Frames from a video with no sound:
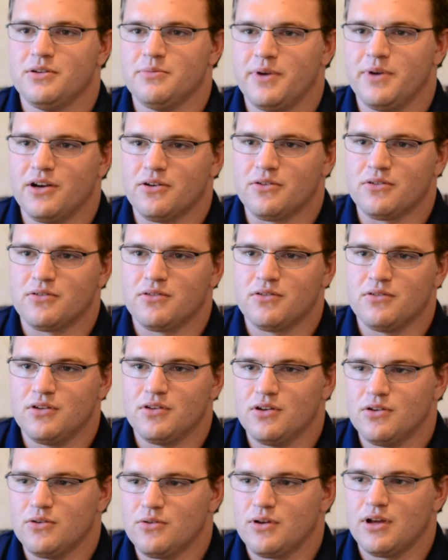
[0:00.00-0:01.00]
about,
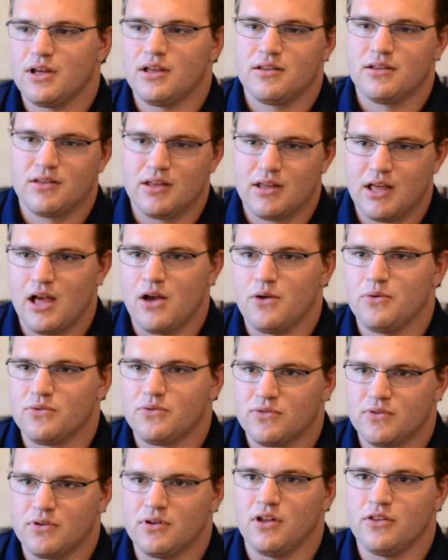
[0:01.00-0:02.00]

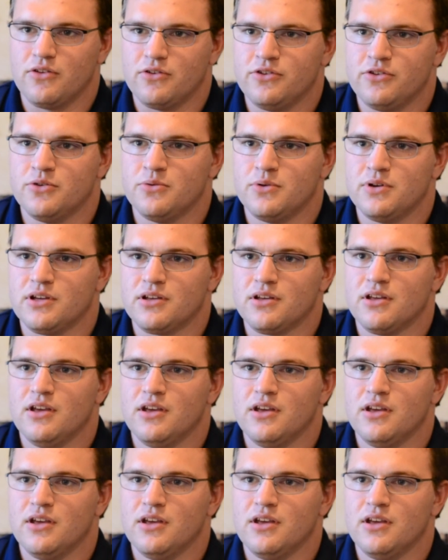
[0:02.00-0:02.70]
how's another doing.